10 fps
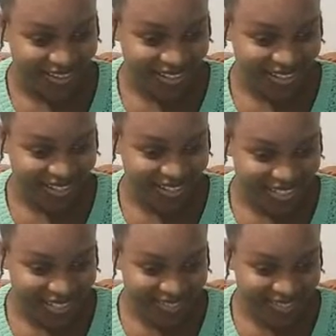
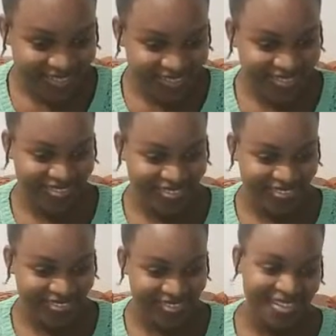Anika. Thank you
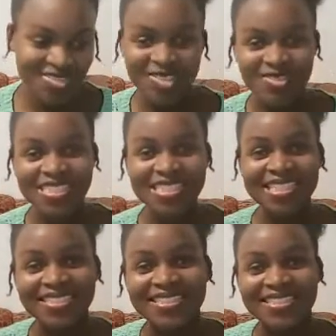for tuning
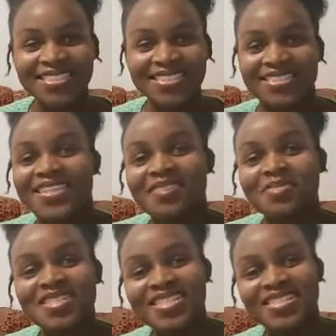in.
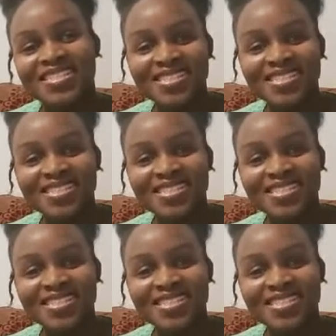Appreciate it.